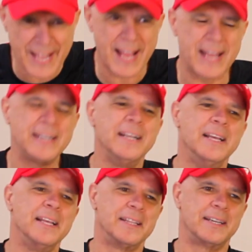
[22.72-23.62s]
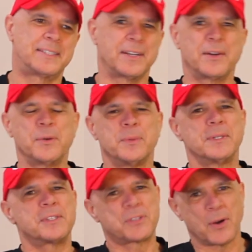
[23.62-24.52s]
hat that Terry
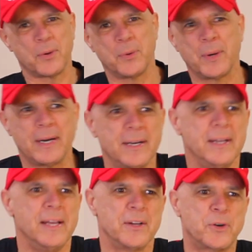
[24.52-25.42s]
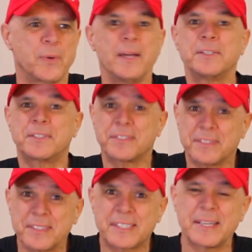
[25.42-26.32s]
Wood so uh,
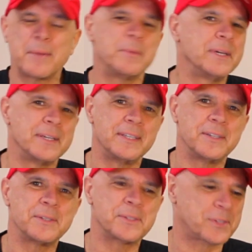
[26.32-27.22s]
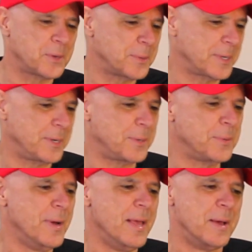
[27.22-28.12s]
graciously sent me a year or so
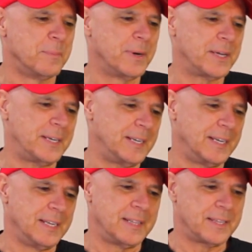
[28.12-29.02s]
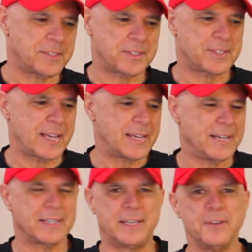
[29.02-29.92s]
ago. But this is a
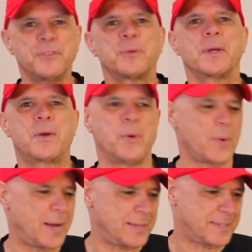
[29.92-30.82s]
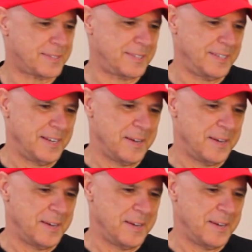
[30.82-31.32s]
uh, gift request